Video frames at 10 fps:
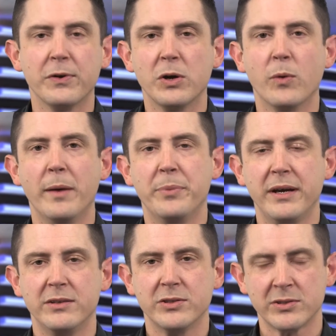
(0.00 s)
for your web
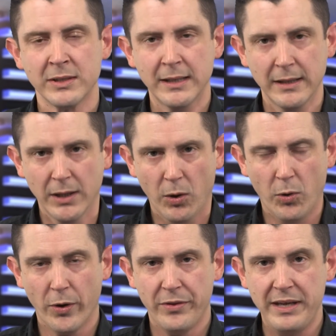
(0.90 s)
pages
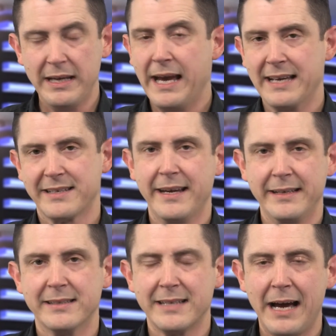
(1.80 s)
or the
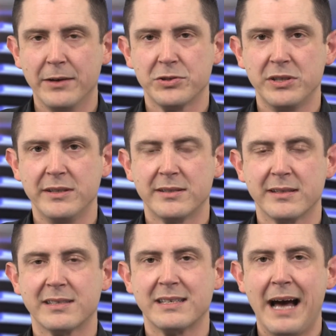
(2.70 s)
cascading style sheets
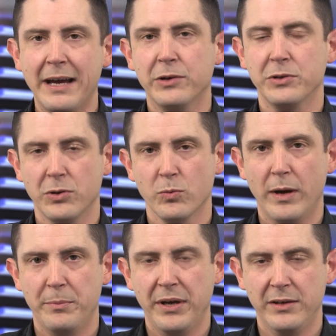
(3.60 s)
to style your
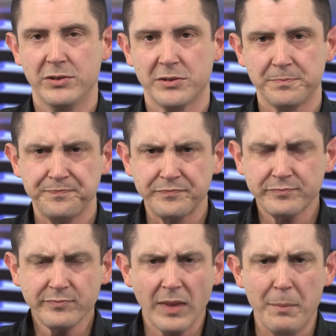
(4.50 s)
web pages.
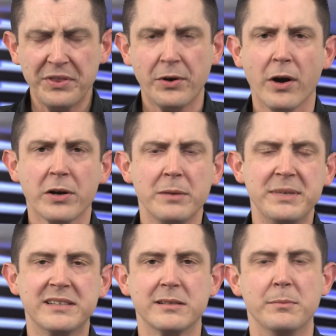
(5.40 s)
But there are going to
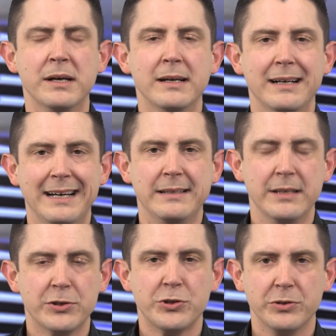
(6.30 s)
be some
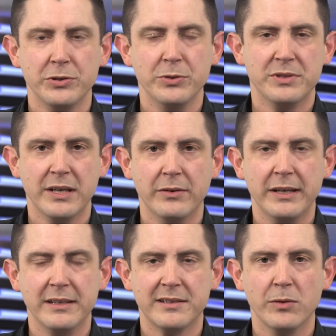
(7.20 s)
additional
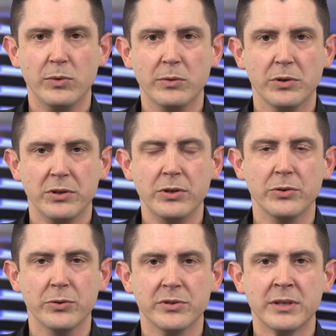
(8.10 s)
utilities that we will
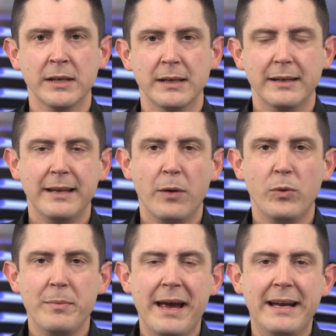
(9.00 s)
use that
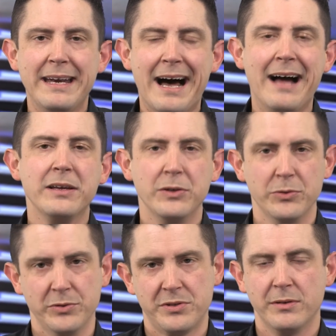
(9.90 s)
we may not
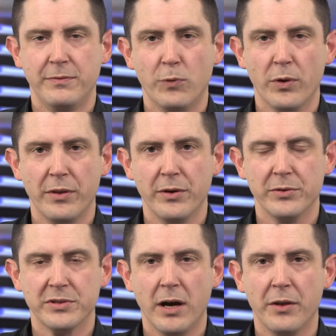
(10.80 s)
use for
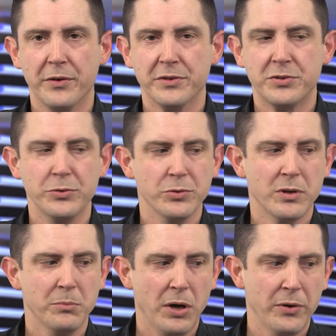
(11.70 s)
those other two
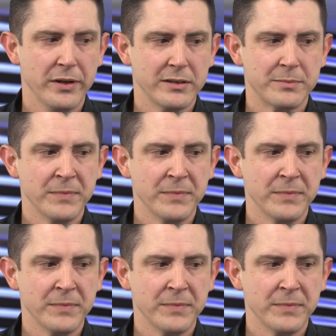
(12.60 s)
components.